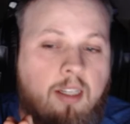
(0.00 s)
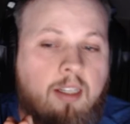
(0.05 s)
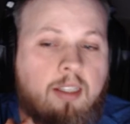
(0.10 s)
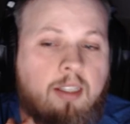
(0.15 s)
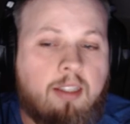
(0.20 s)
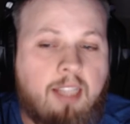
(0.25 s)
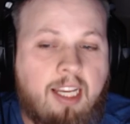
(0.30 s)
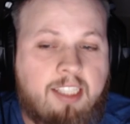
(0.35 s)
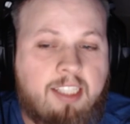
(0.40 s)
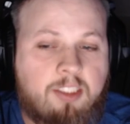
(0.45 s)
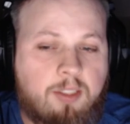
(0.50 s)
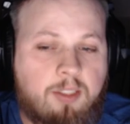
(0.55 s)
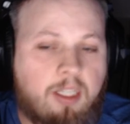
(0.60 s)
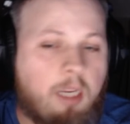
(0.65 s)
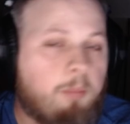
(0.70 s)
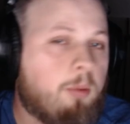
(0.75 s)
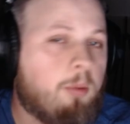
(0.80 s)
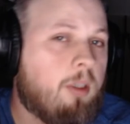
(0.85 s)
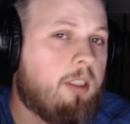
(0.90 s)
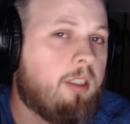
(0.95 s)
Lastly,
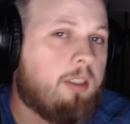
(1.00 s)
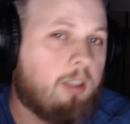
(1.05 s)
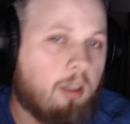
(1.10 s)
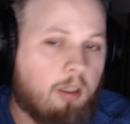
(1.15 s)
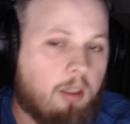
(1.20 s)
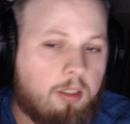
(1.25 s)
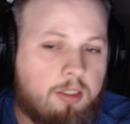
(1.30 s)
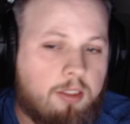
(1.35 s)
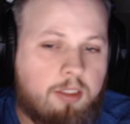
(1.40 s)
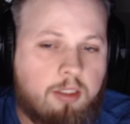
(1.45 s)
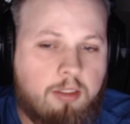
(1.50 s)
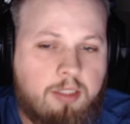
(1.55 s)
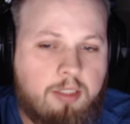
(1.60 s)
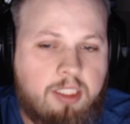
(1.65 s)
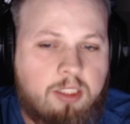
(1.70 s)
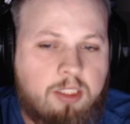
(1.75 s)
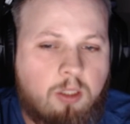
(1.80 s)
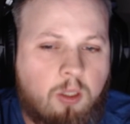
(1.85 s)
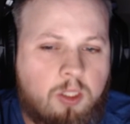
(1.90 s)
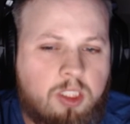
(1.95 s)
upgrade cards. These
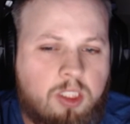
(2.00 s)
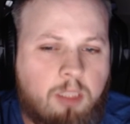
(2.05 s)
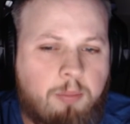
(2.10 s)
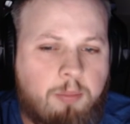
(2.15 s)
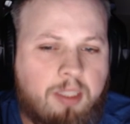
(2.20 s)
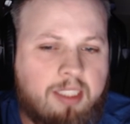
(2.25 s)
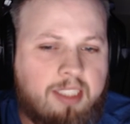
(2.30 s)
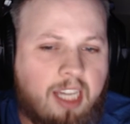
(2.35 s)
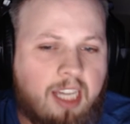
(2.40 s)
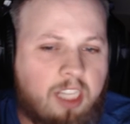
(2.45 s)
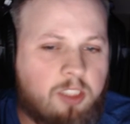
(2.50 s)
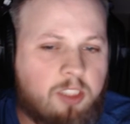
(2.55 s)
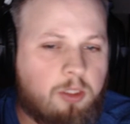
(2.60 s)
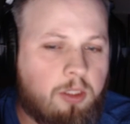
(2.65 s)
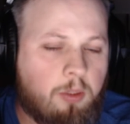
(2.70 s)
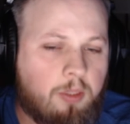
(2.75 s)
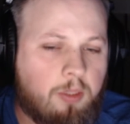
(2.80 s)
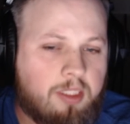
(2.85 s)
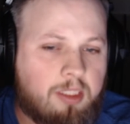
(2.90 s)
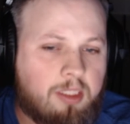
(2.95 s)
cards can be attached to
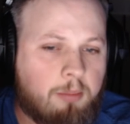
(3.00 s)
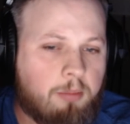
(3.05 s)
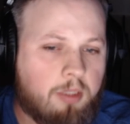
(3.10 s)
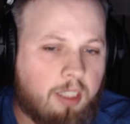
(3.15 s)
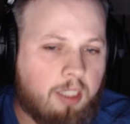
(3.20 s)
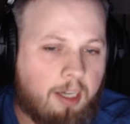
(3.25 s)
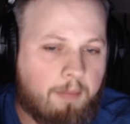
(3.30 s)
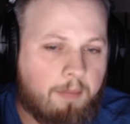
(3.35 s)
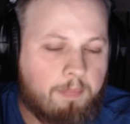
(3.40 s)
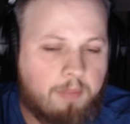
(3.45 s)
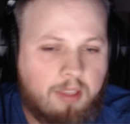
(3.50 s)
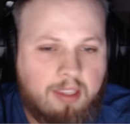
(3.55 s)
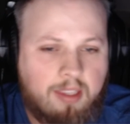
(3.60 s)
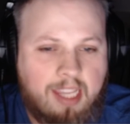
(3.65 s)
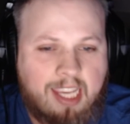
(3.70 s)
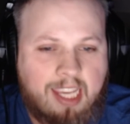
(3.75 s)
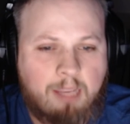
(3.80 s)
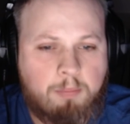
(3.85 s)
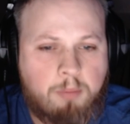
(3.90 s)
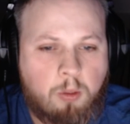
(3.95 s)
units in play. They
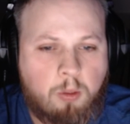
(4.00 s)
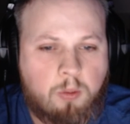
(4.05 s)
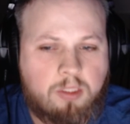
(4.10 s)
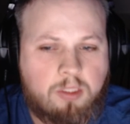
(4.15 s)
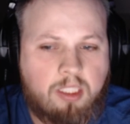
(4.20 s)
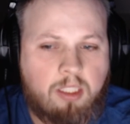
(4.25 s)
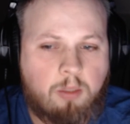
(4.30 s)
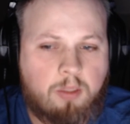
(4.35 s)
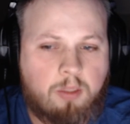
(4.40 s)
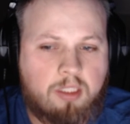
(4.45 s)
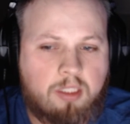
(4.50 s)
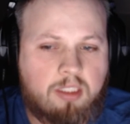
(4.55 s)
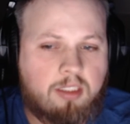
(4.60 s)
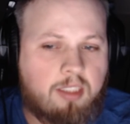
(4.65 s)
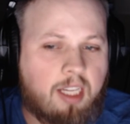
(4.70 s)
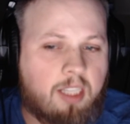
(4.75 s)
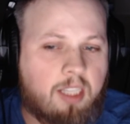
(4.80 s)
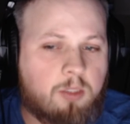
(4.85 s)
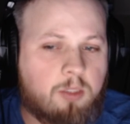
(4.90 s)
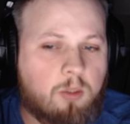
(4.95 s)
can boost a unit's
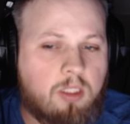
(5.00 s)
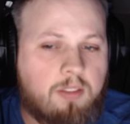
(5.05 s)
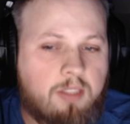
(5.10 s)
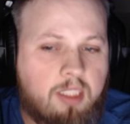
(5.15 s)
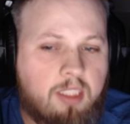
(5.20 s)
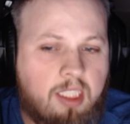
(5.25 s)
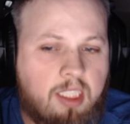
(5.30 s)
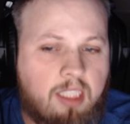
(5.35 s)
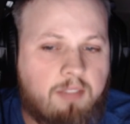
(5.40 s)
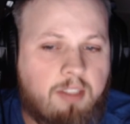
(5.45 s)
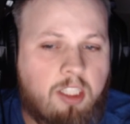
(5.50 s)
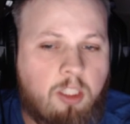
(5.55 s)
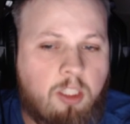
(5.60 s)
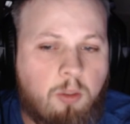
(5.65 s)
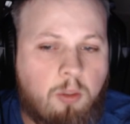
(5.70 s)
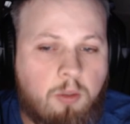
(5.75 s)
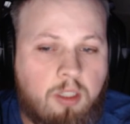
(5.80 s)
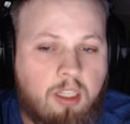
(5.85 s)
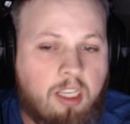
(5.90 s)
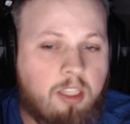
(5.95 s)
stats or even give a
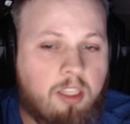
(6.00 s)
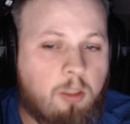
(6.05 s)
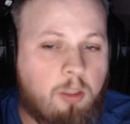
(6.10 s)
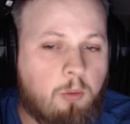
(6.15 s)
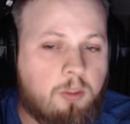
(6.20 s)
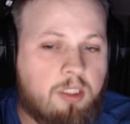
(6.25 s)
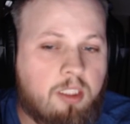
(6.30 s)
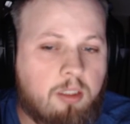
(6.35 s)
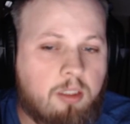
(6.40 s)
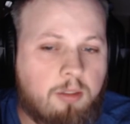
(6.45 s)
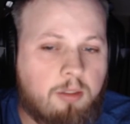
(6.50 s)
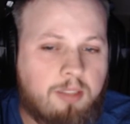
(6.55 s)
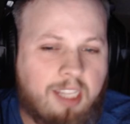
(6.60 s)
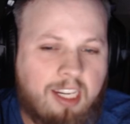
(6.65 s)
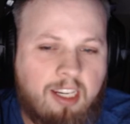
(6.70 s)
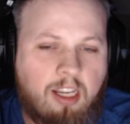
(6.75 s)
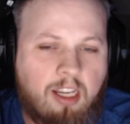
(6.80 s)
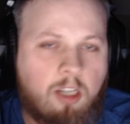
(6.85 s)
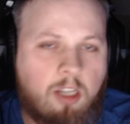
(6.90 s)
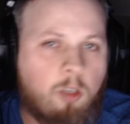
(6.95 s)
unit a new skill that it
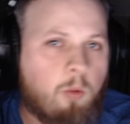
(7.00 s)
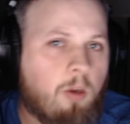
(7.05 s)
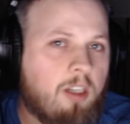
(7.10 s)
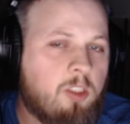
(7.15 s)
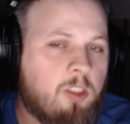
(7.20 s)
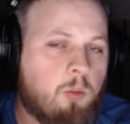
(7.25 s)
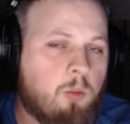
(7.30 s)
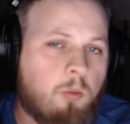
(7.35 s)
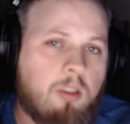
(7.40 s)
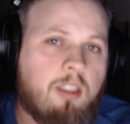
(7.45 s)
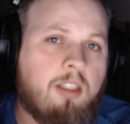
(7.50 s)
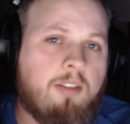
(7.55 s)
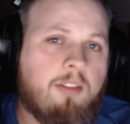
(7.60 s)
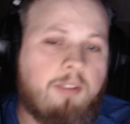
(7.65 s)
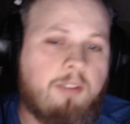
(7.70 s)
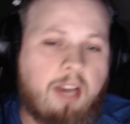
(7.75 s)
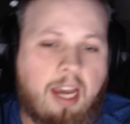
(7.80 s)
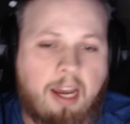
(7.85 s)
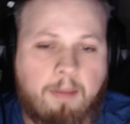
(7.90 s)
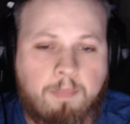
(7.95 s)
otherwise wouldn't have
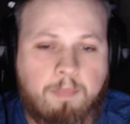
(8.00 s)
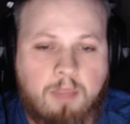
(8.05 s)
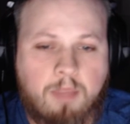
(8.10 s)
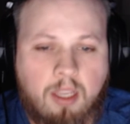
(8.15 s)
had.